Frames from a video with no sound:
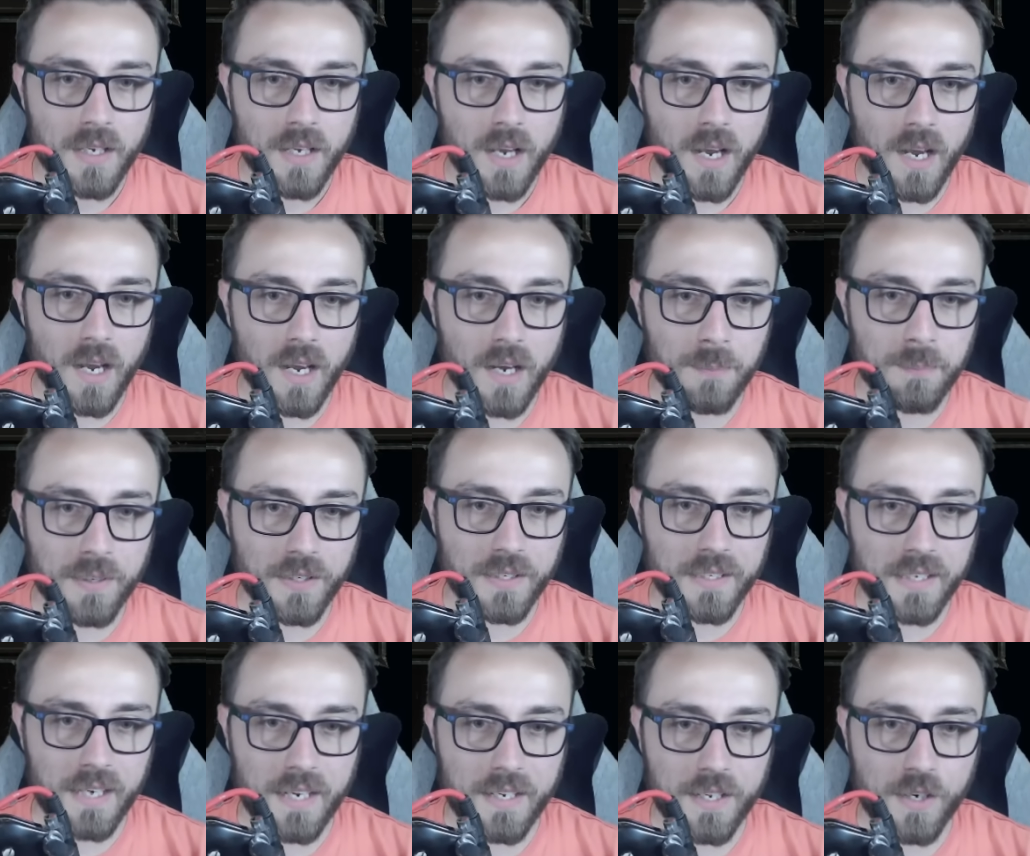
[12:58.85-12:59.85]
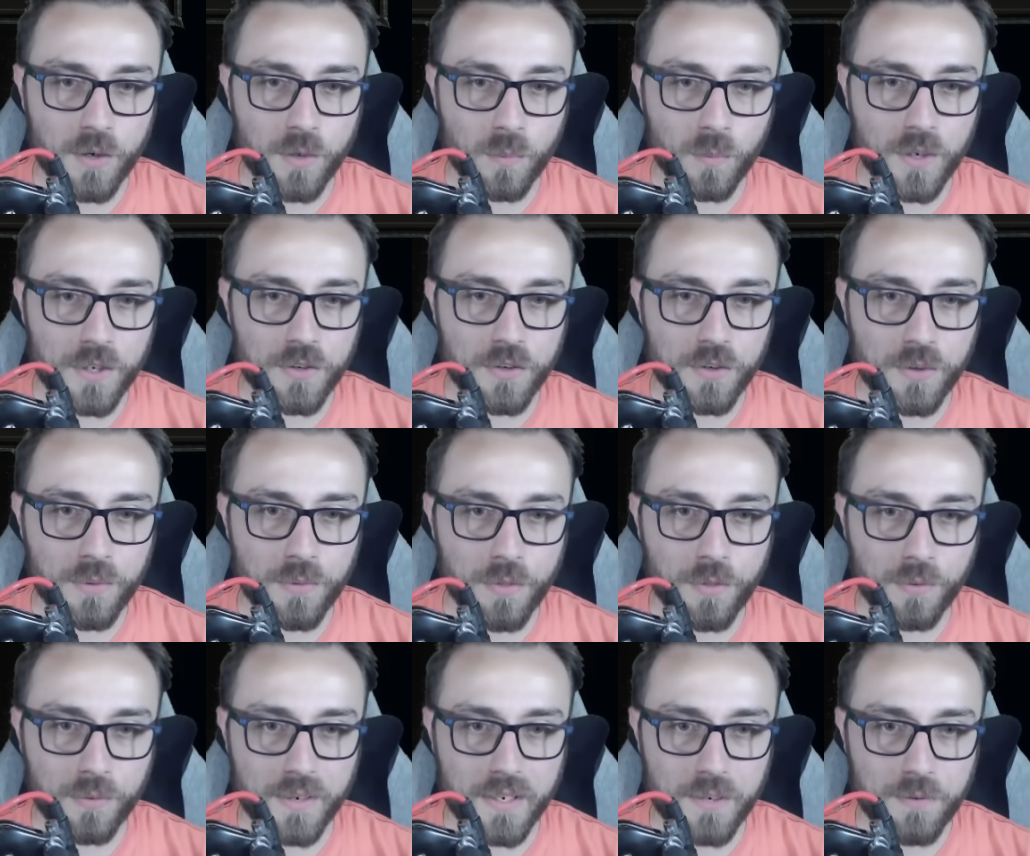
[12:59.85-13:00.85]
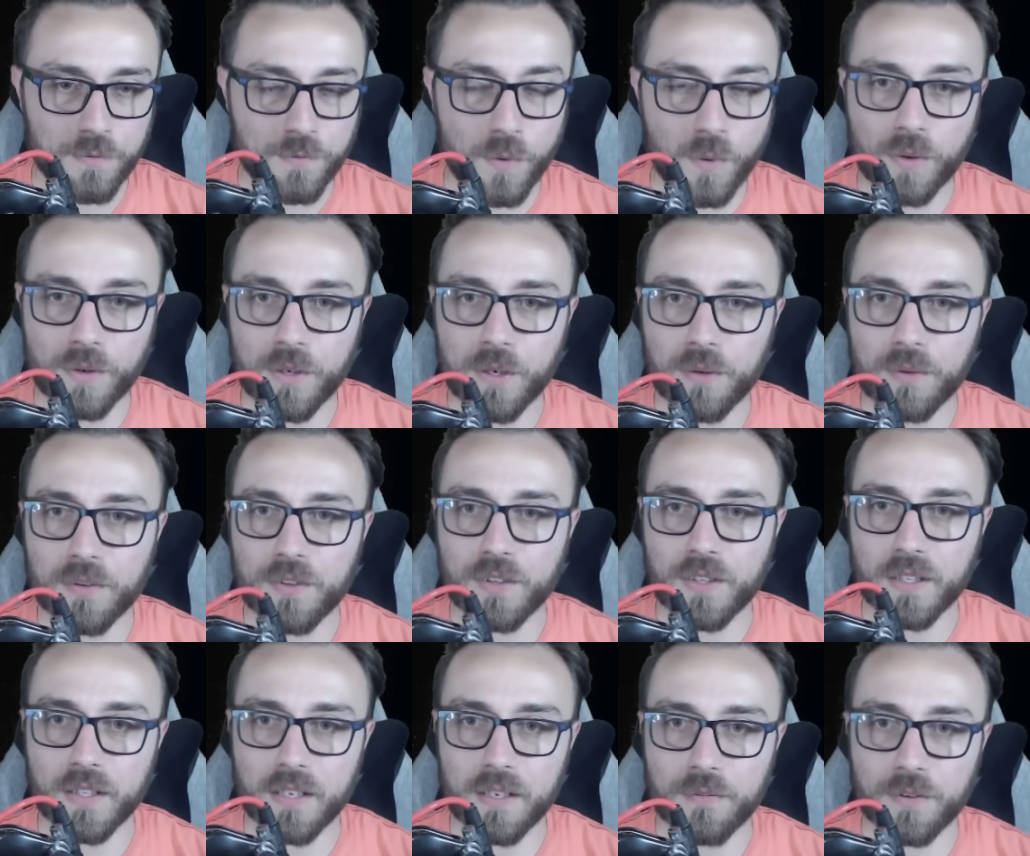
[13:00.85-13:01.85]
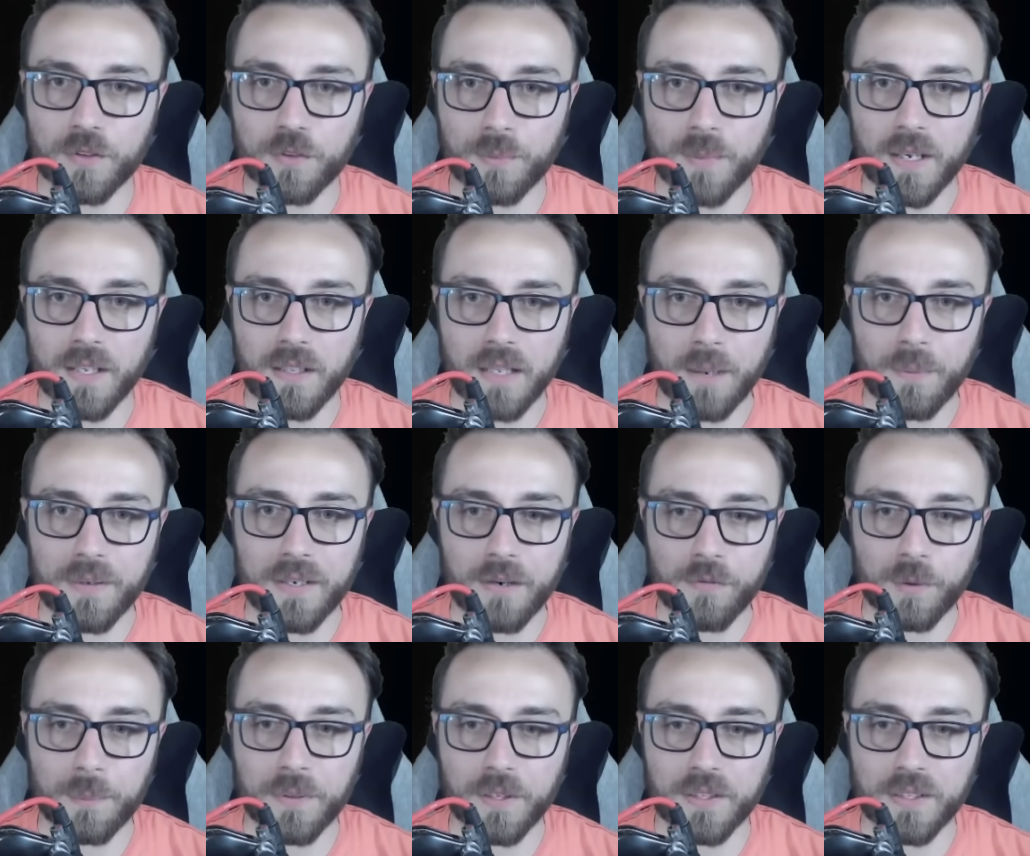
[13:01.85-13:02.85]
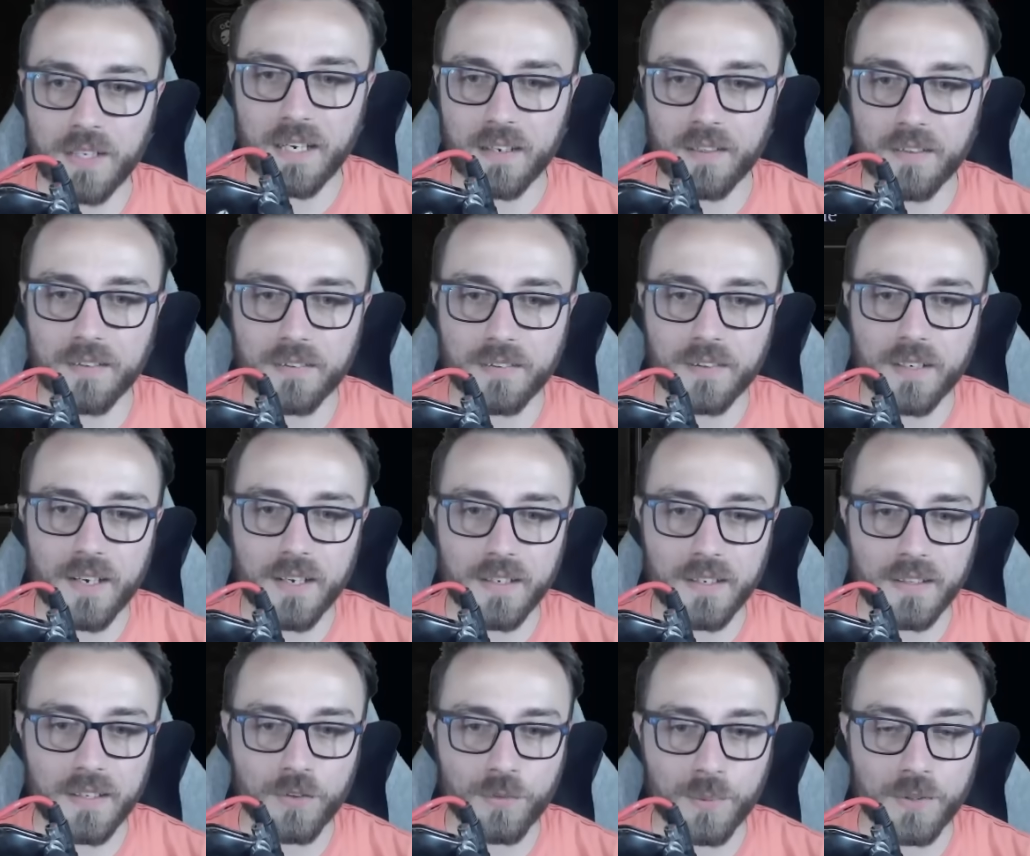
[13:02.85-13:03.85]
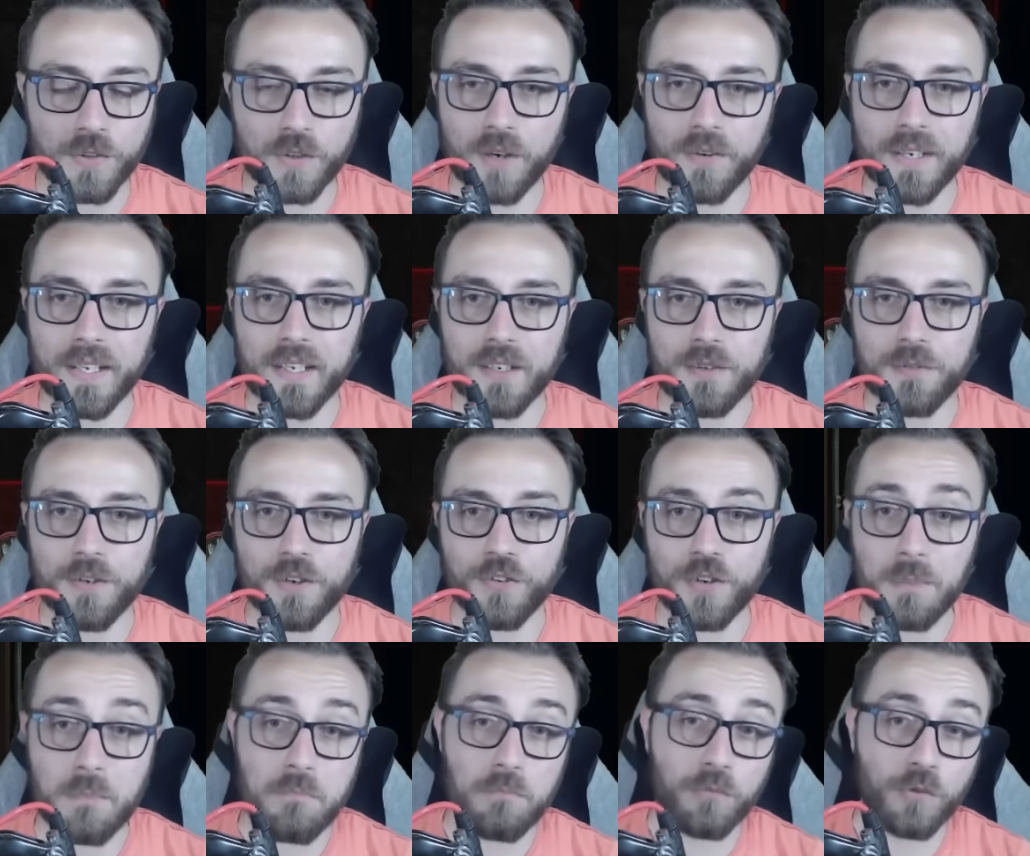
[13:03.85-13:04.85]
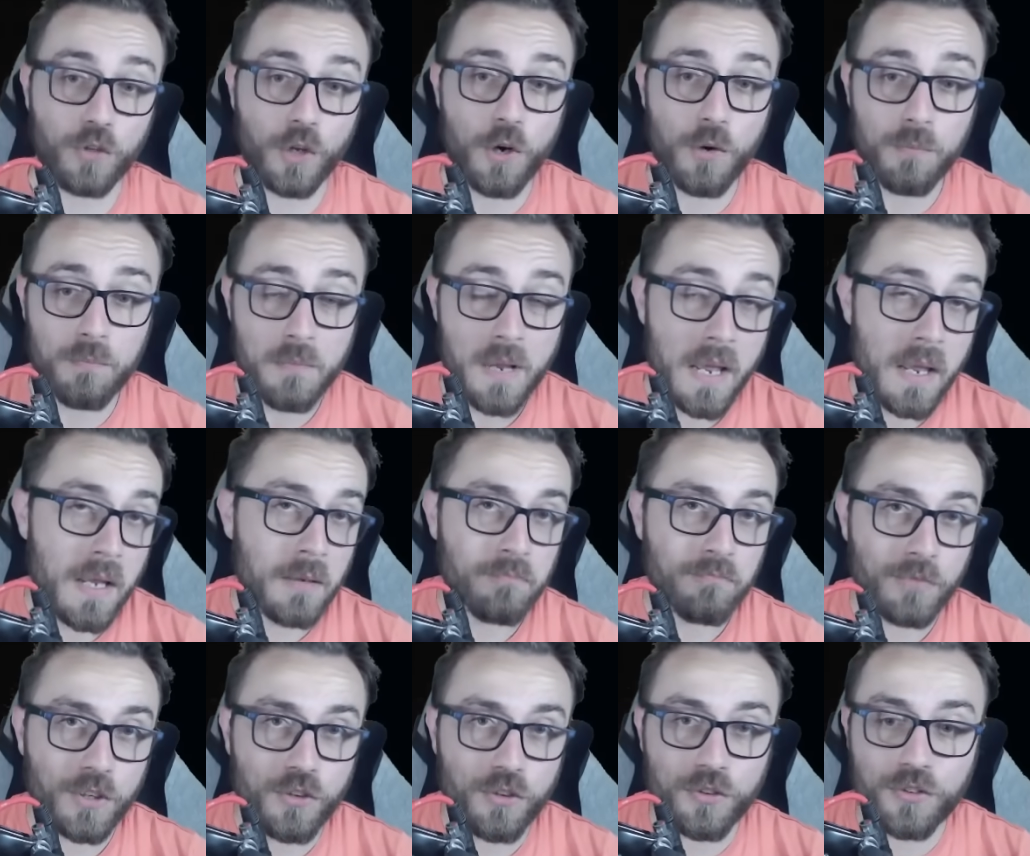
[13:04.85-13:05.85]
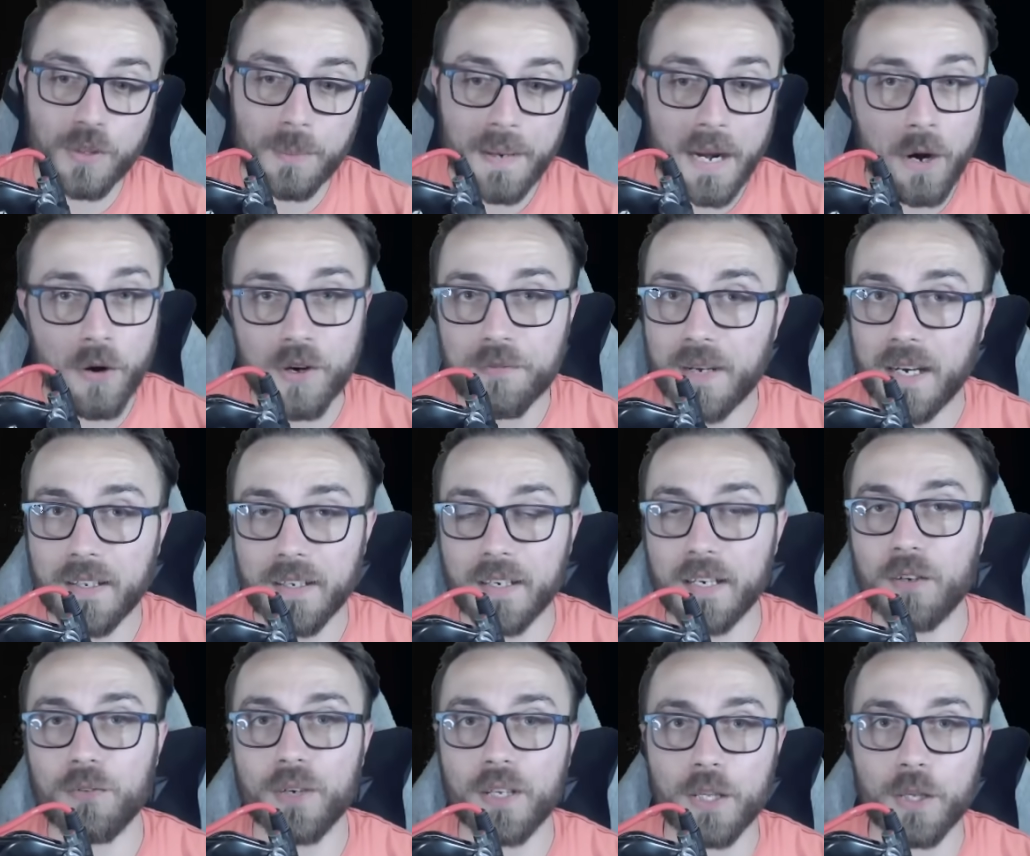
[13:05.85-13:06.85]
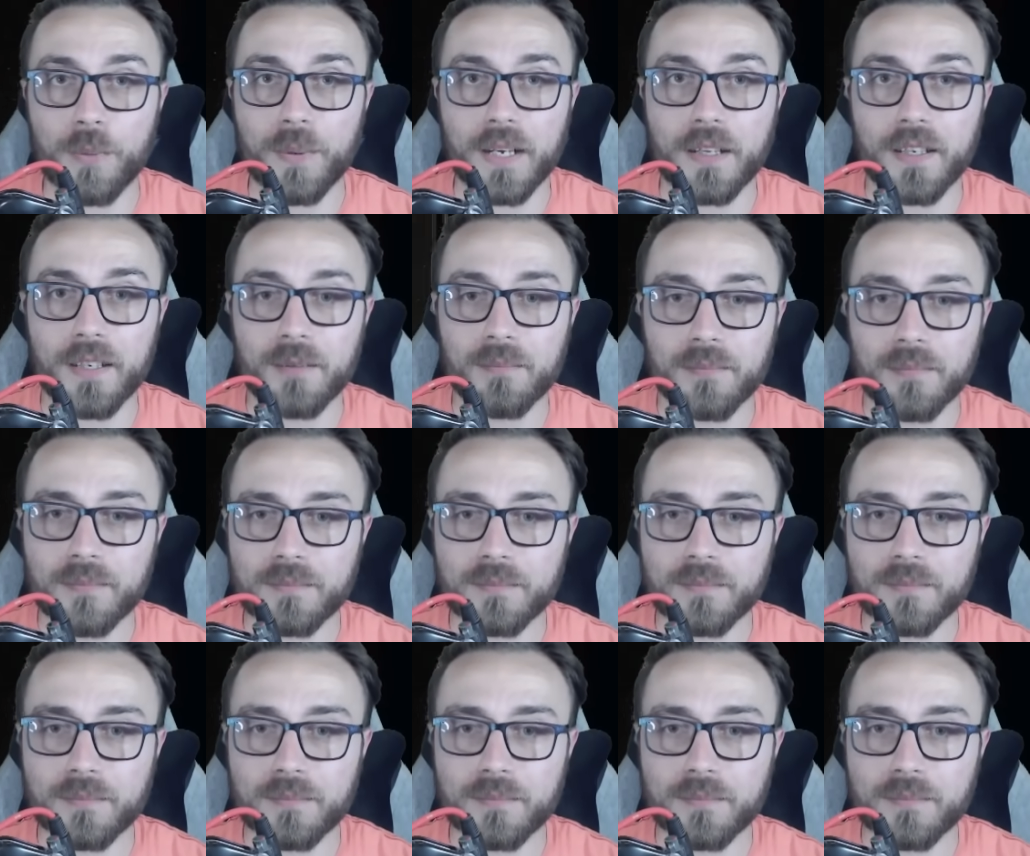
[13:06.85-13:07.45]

Uh, building out of here, one, two, three, four nodes to leave as well. I would never build of this side, and this one's already inefficient. So let's use the power of editing really quickly.